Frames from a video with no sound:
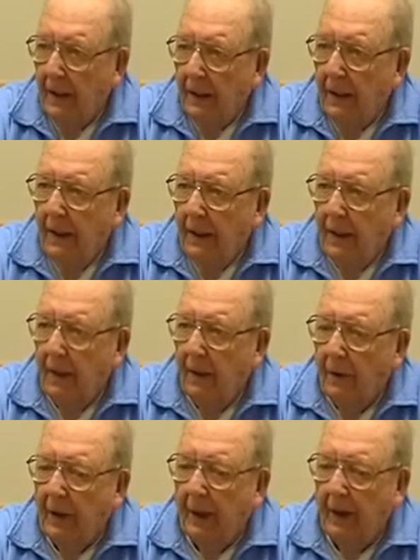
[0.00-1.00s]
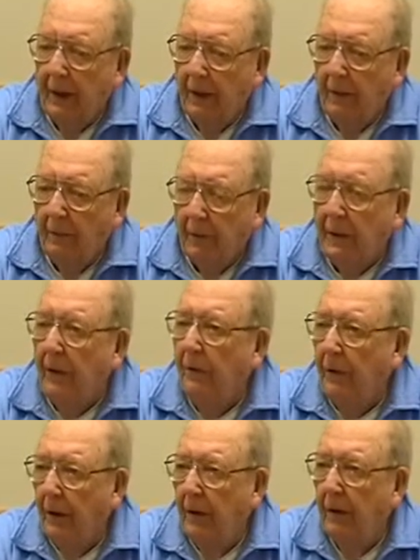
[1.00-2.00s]
Okay. Uh, we had a
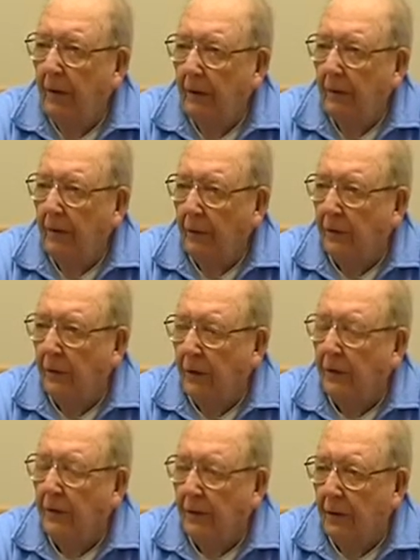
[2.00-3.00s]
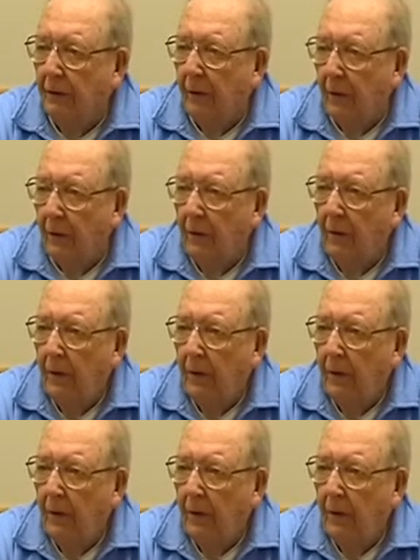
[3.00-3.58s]
reunion two years in a row